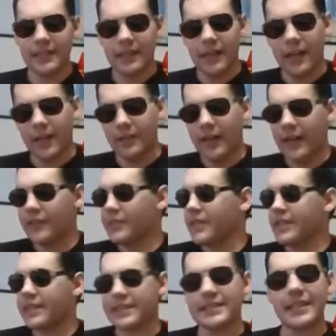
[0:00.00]
I don't
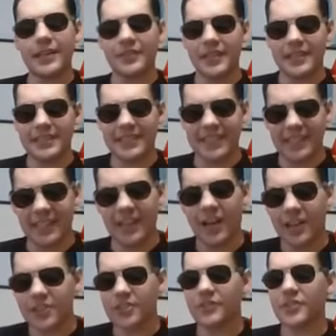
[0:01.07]
think it's I don't think it's a, a
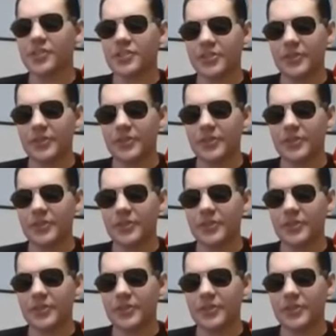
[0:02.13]
controversial